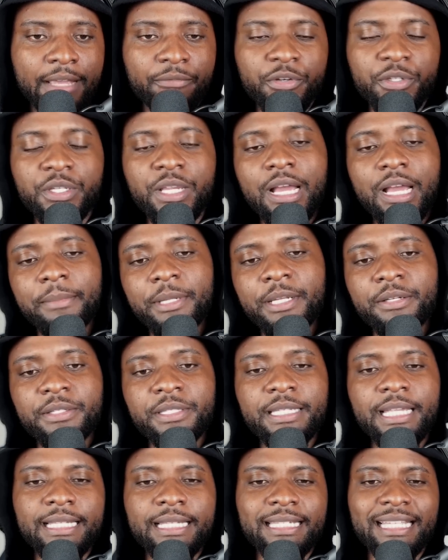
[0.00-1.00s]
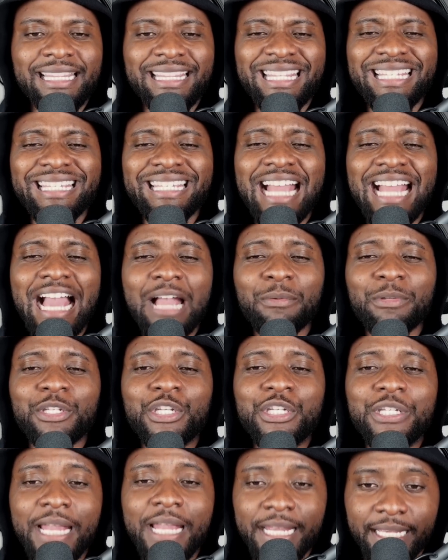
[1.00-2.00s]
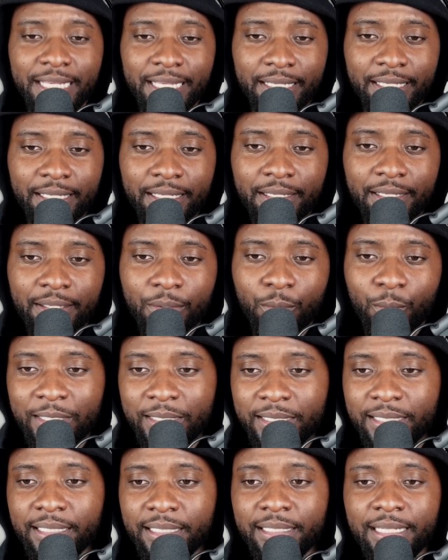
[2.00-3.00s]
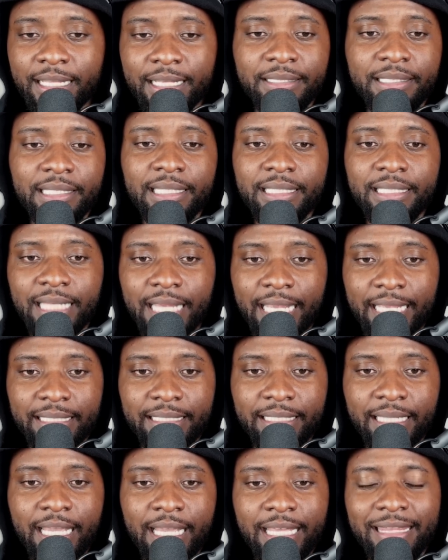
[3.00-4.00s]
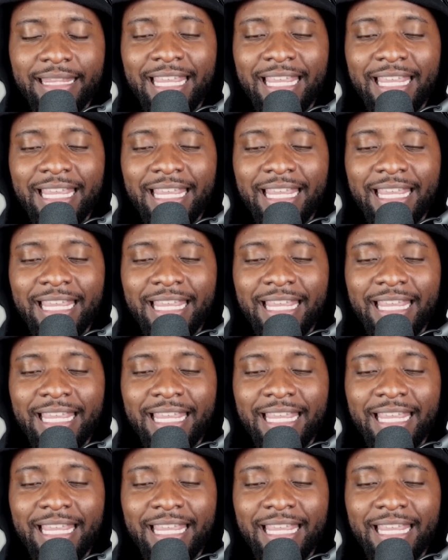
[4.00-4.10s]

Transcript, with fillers: First comment here says, This guy was shaking when sitting next to the Tates,